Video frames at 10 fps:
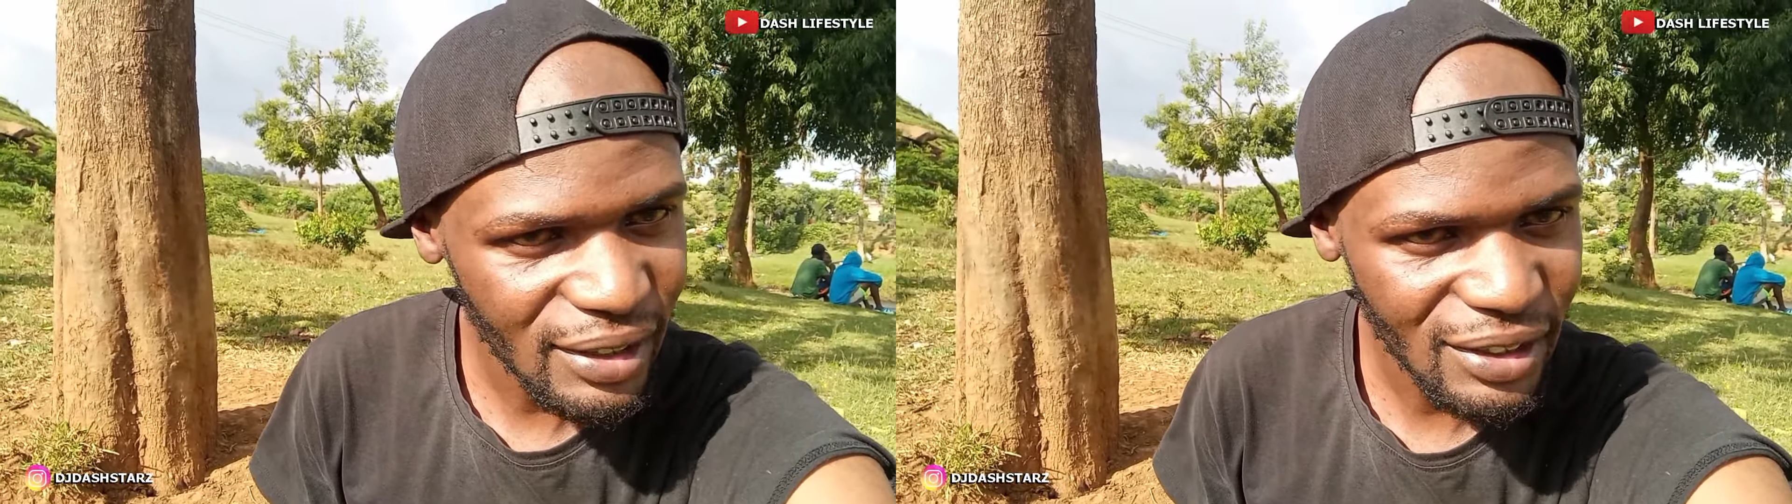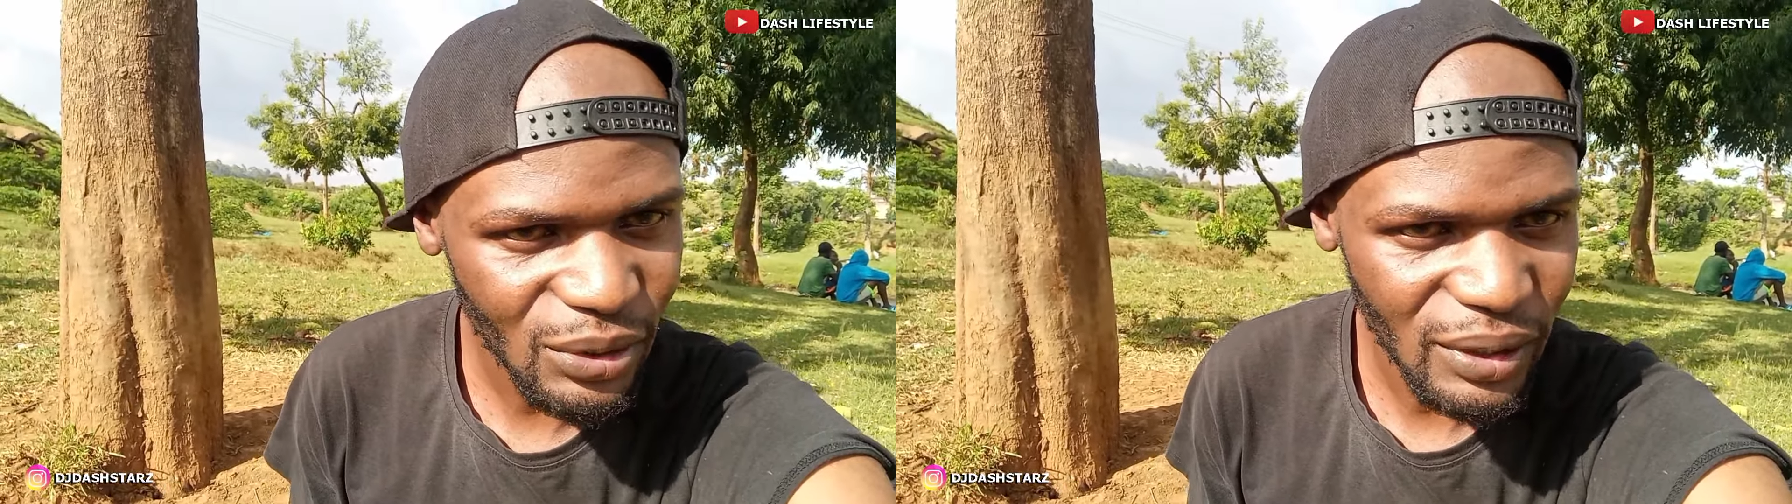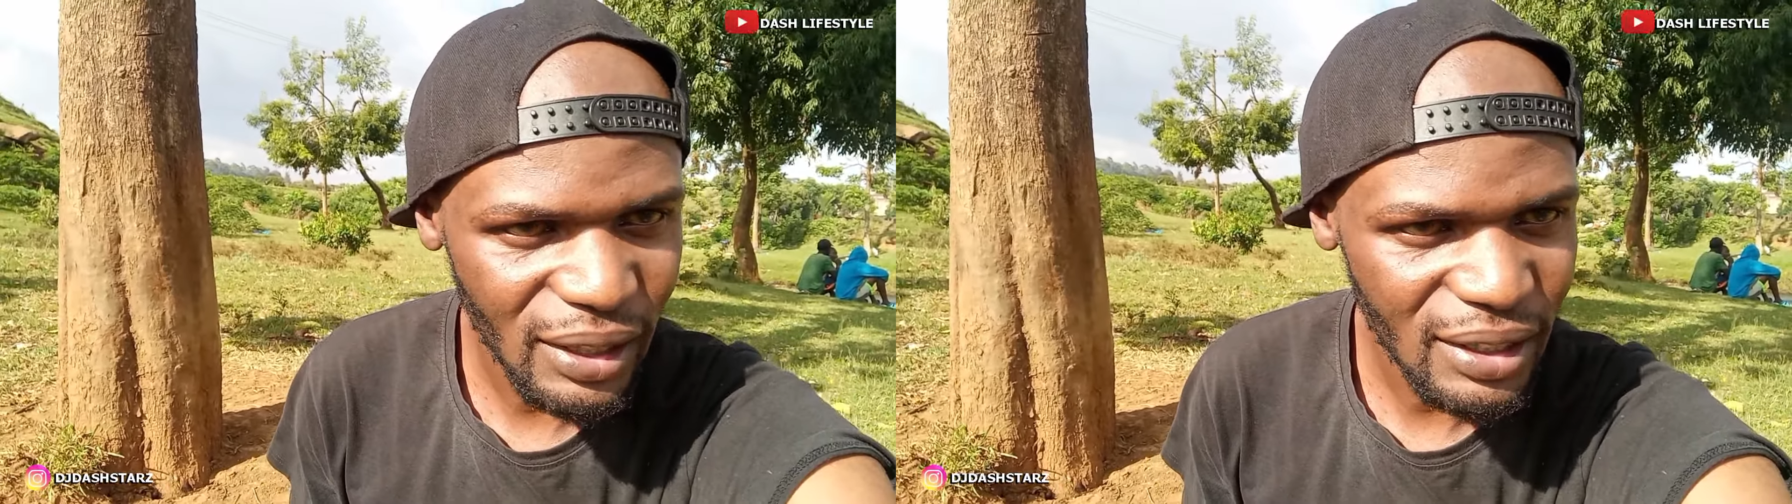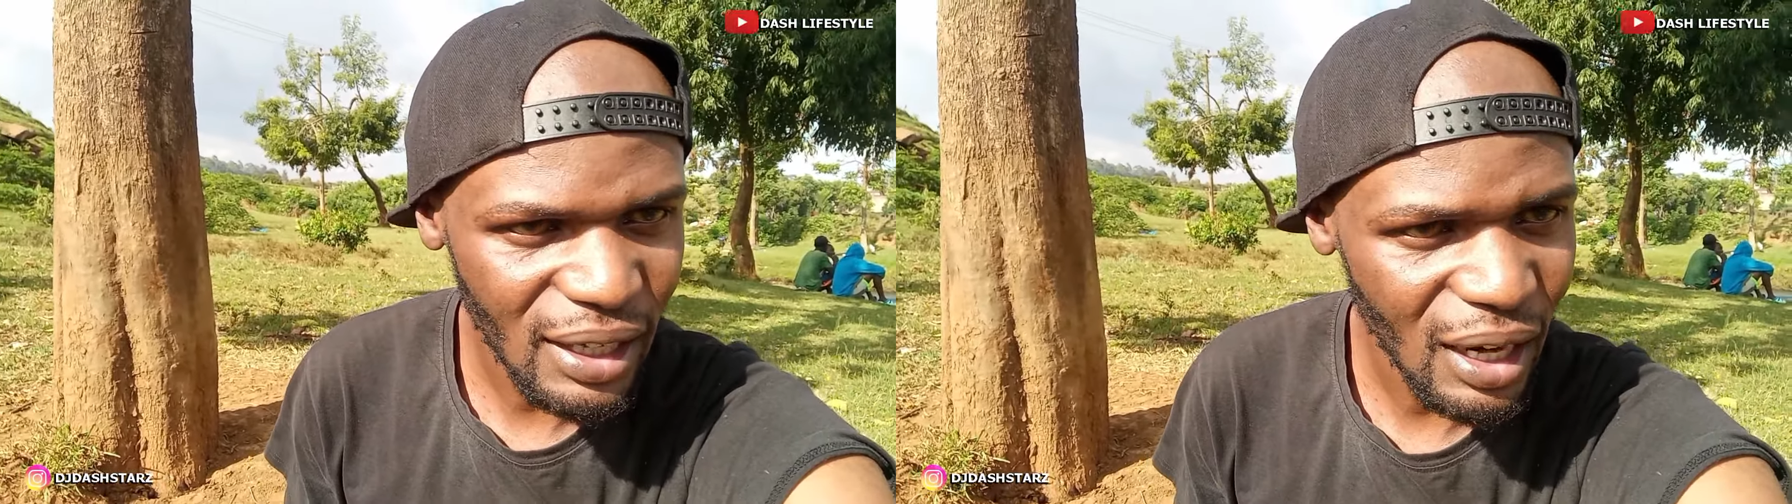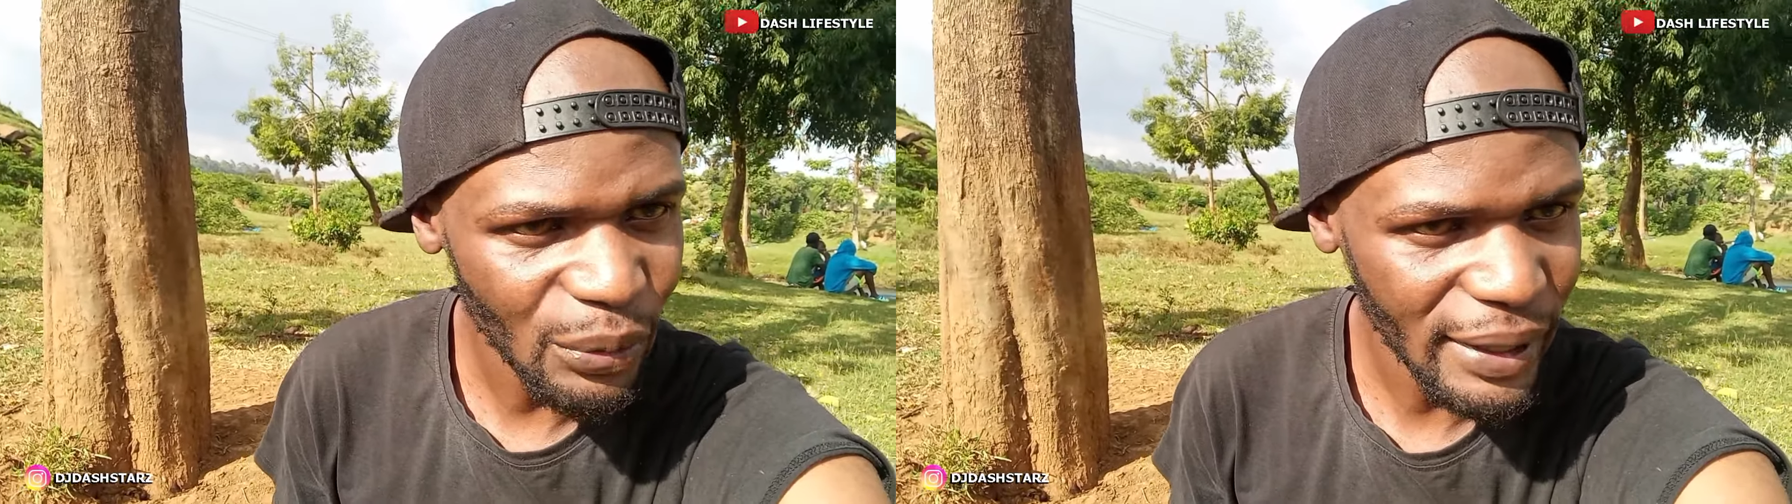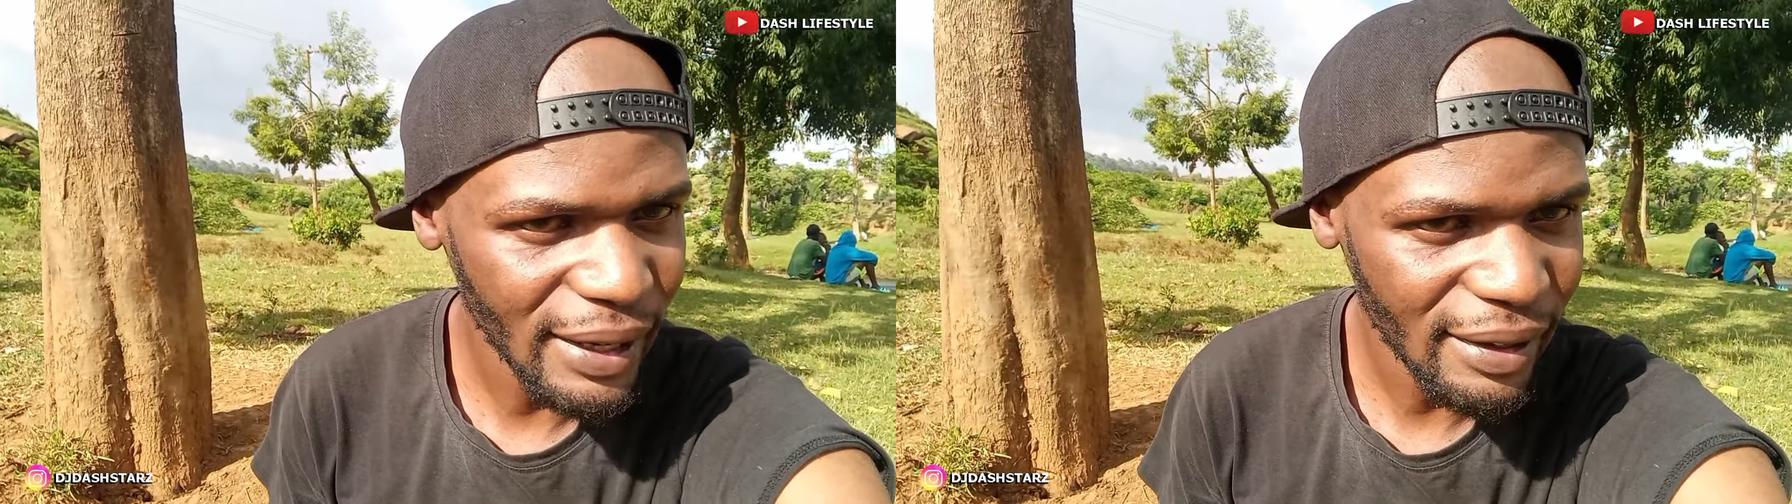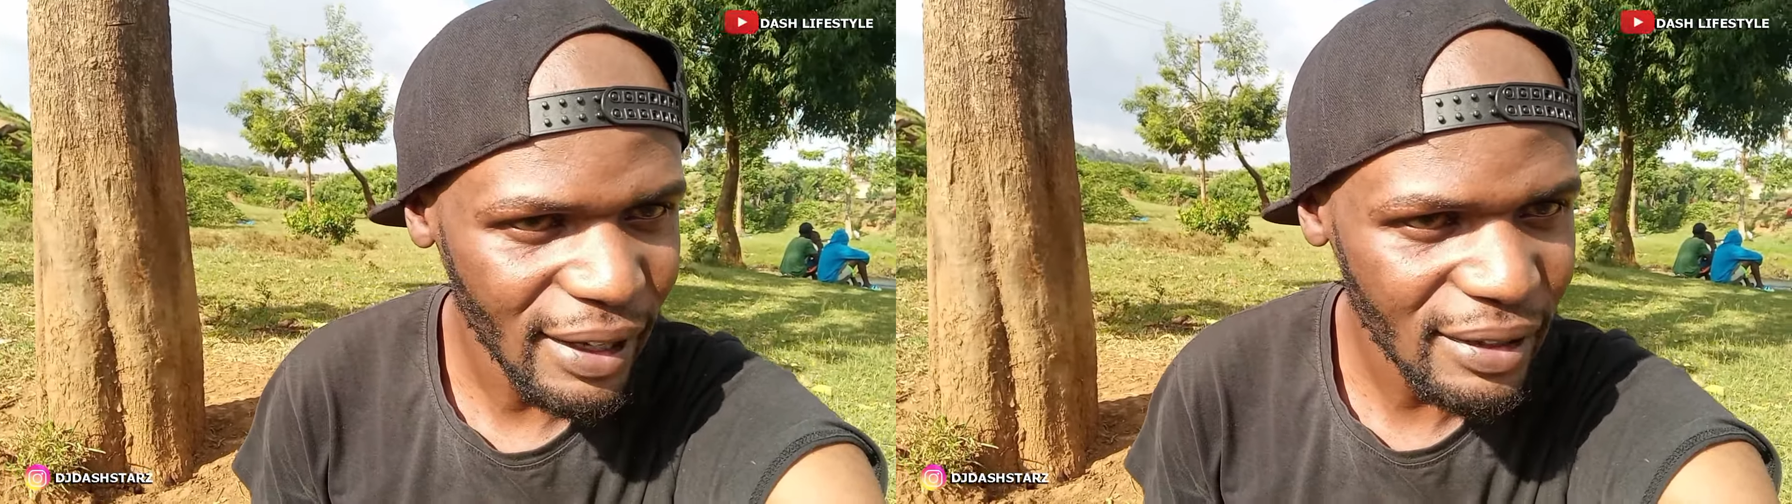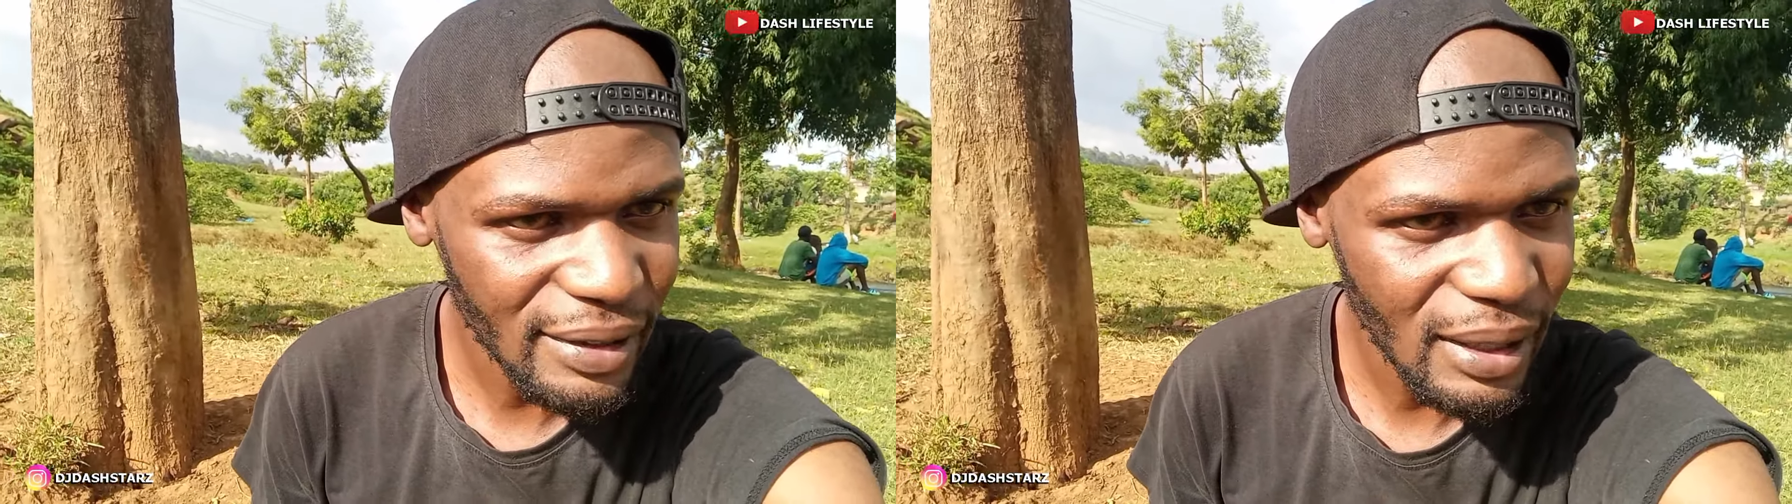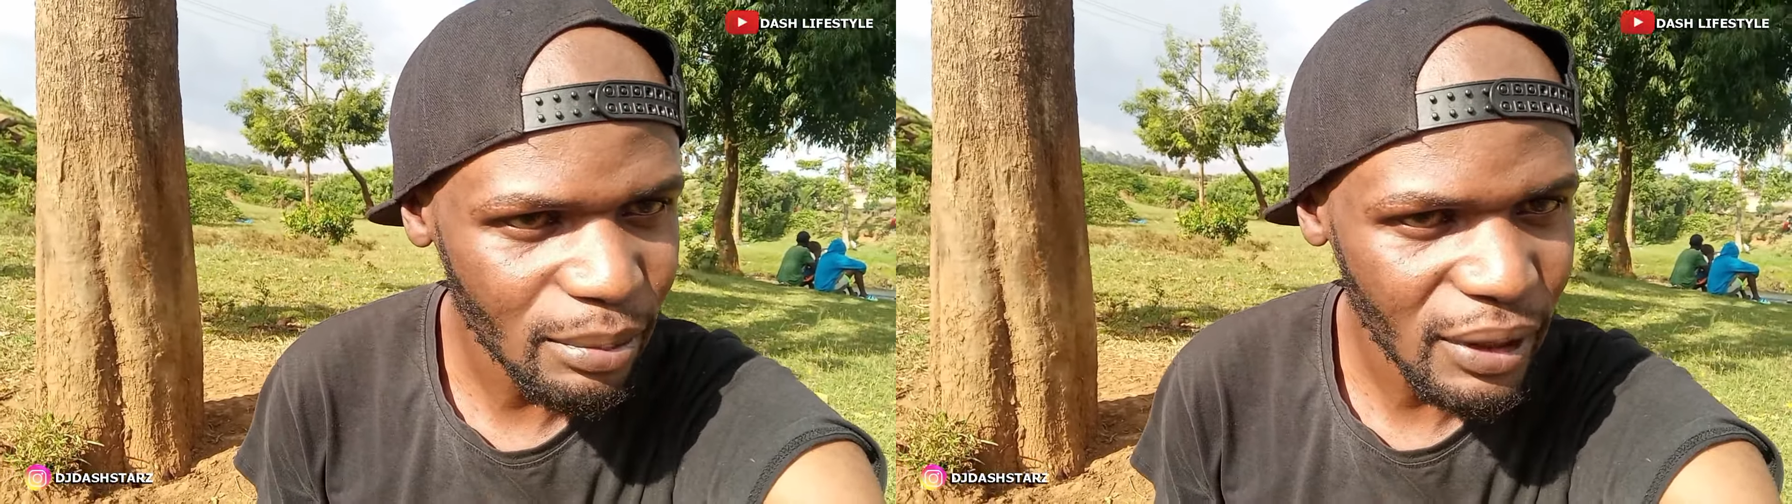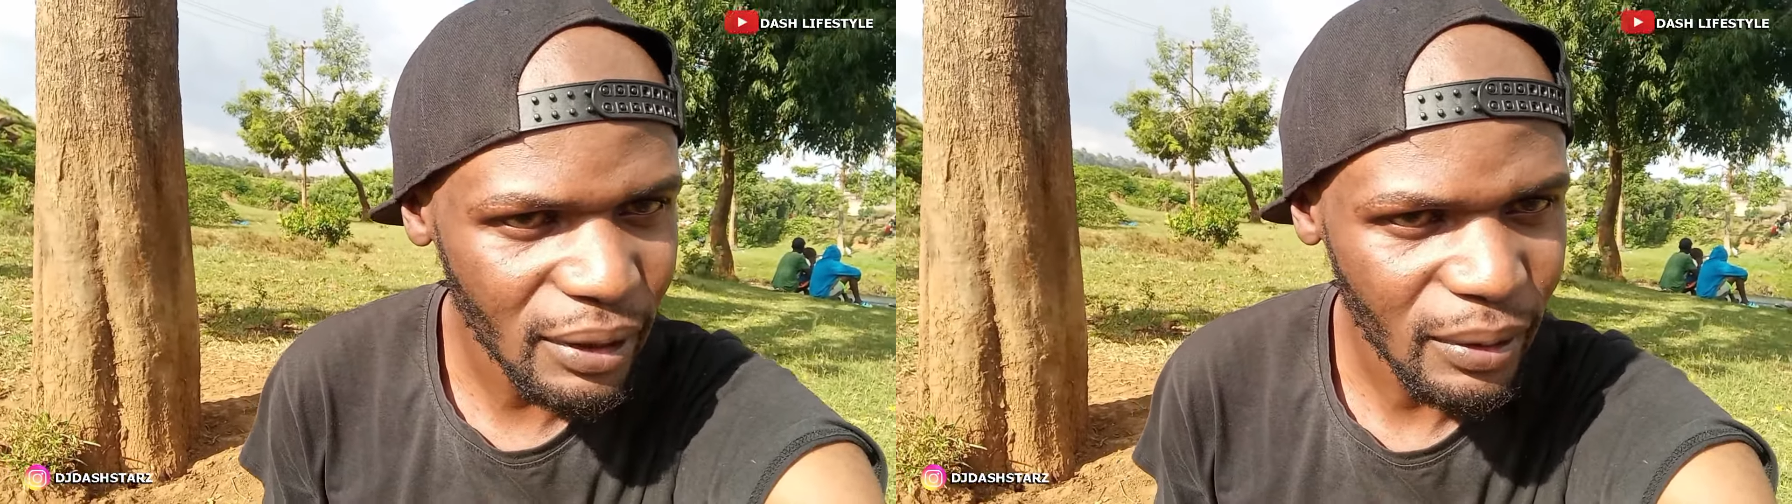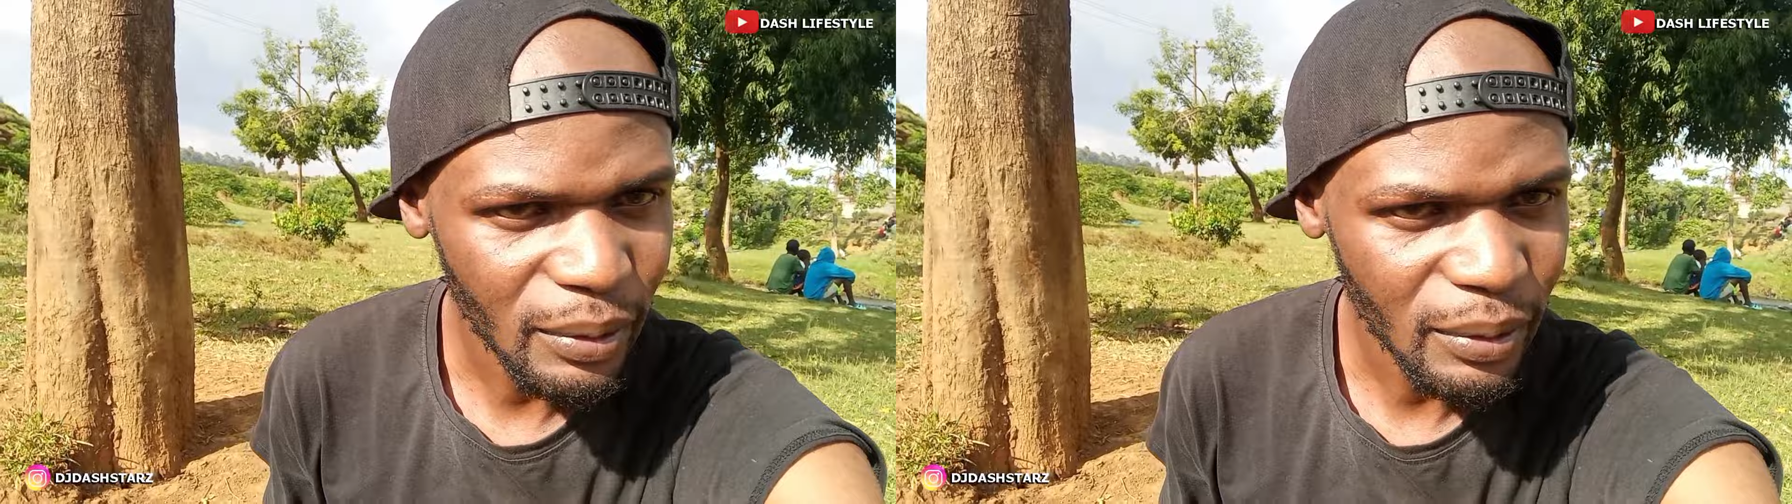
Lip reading: so that we can learn something.